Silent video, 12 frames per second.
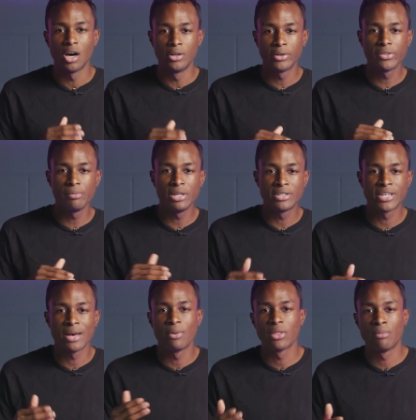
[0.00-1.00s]
Under the Me
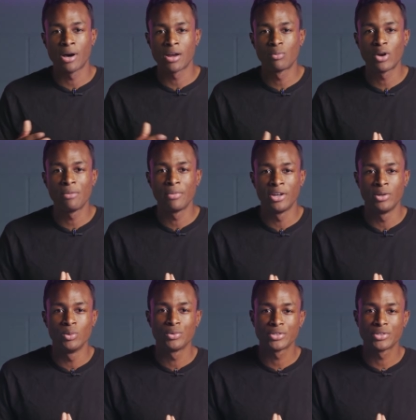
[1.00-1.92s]
tab on the bottom right menu,